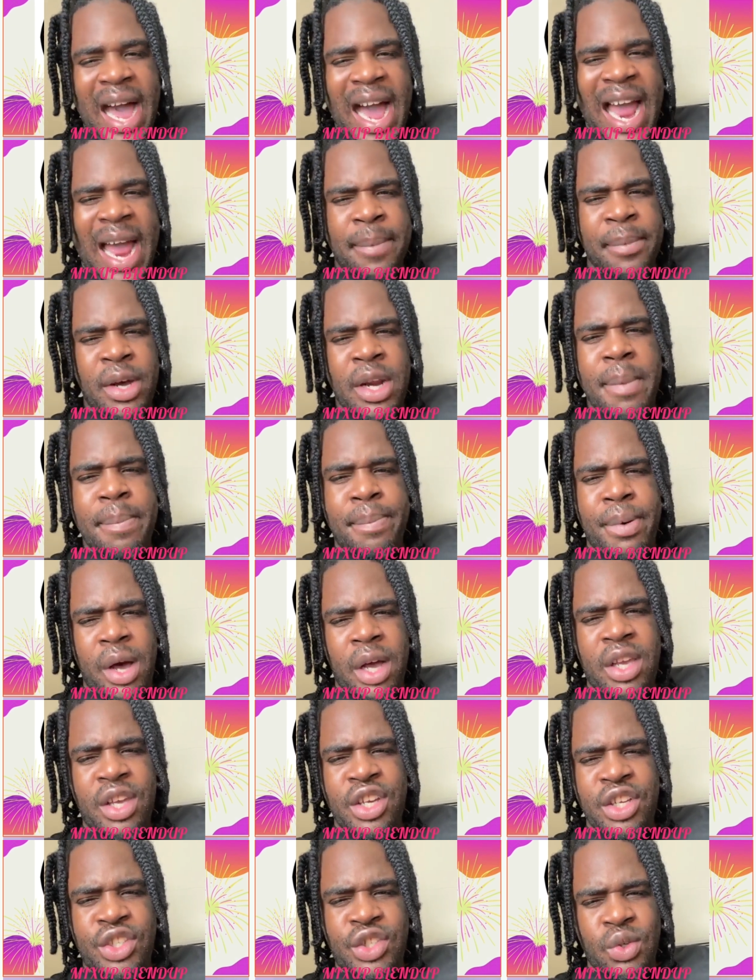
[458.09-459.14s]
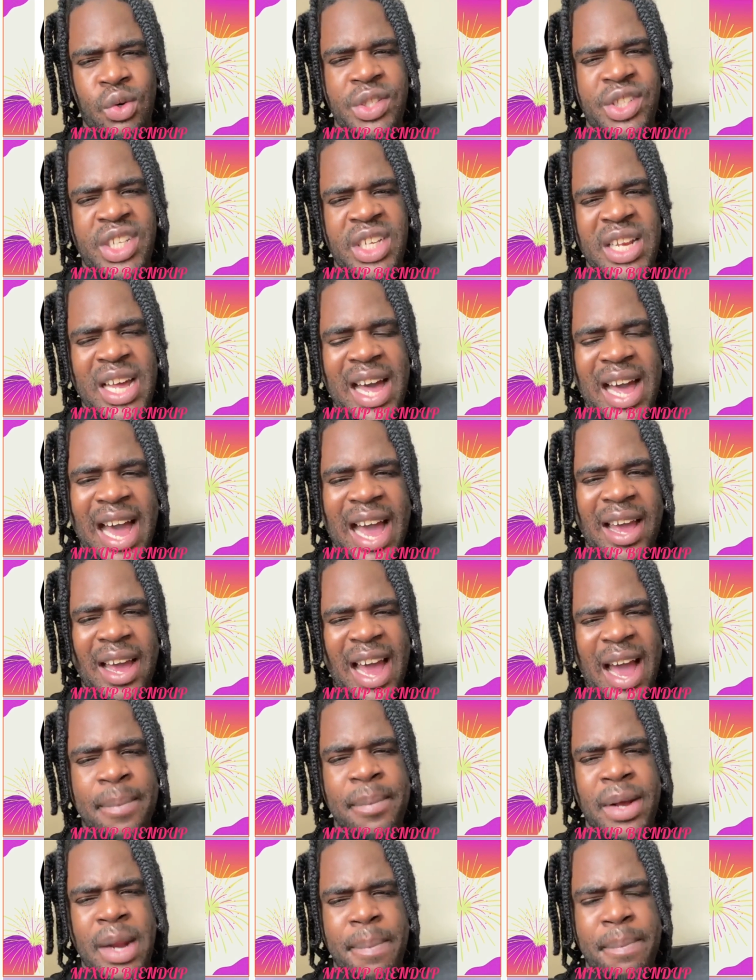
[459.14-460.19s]
I am going to block you, Georgina.
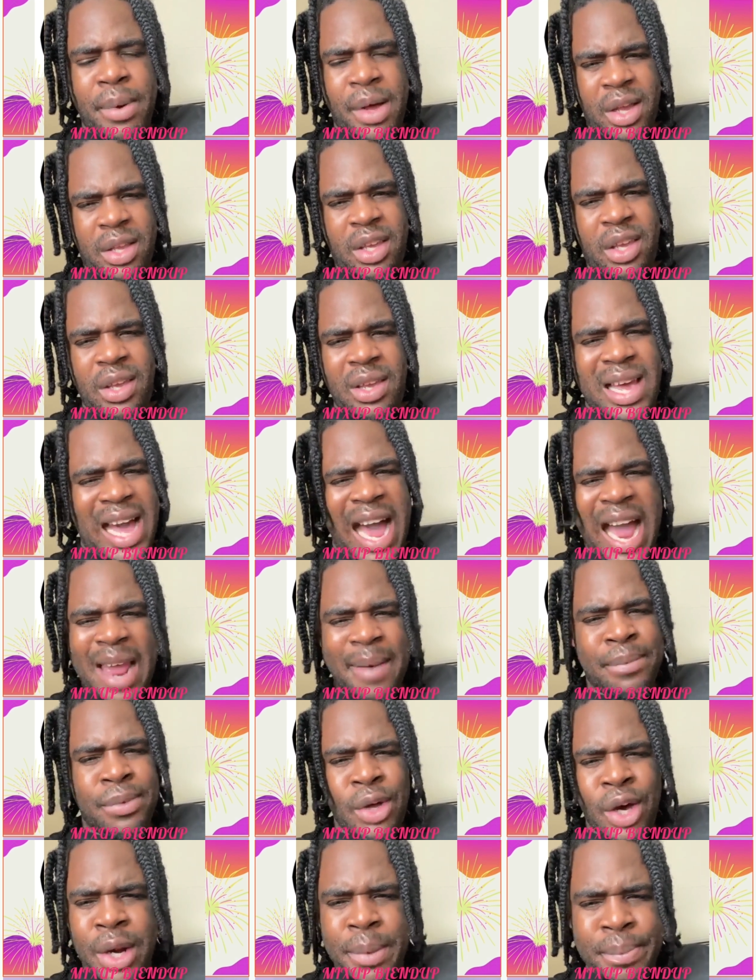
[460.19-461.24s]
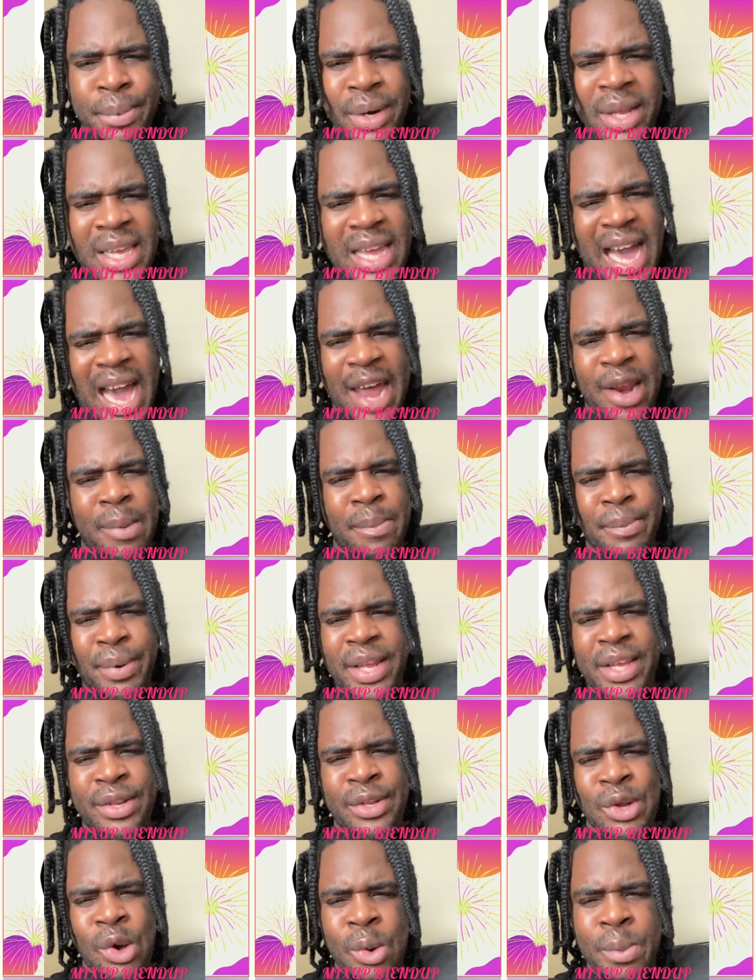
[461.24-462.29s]
I'm going to block you. I am not a bully. I don't
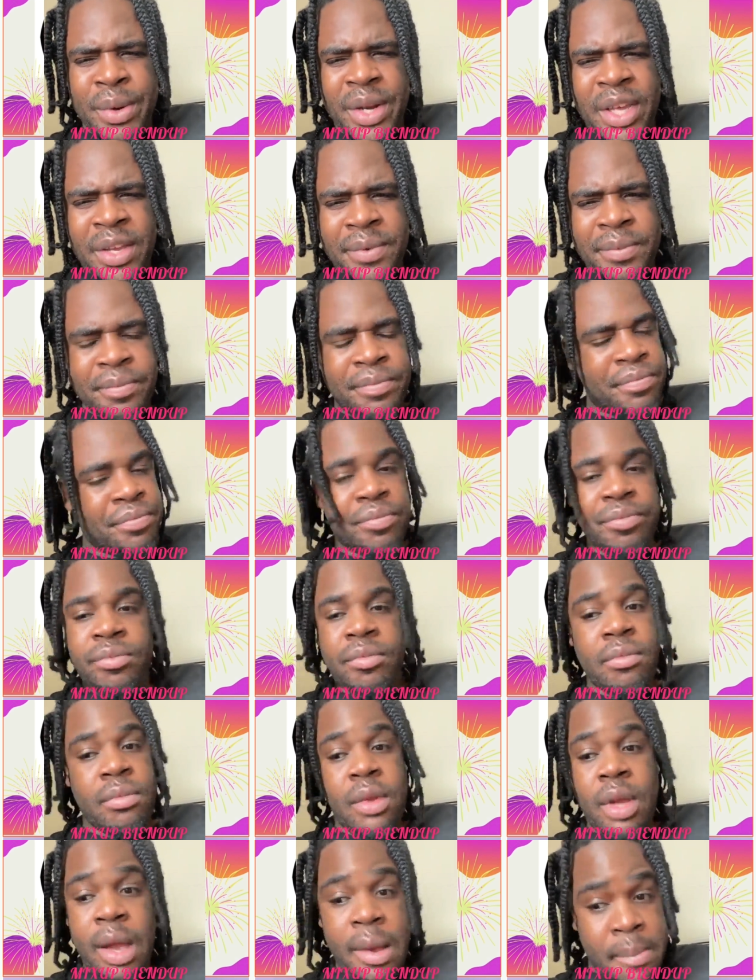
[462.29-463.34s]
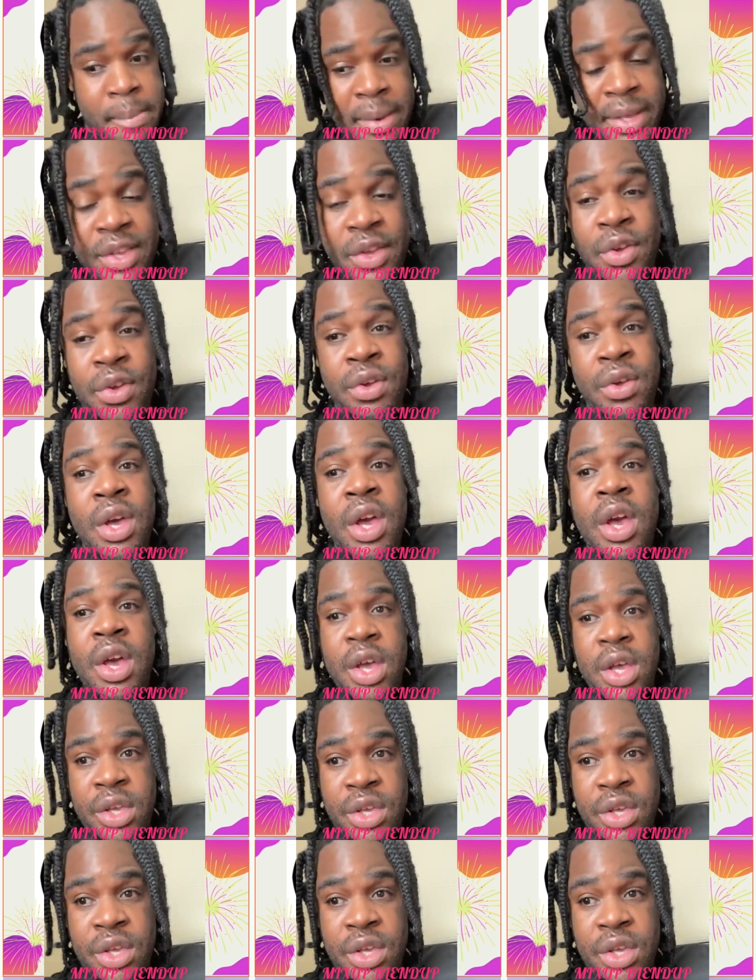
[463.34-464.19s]
bully nobody. But you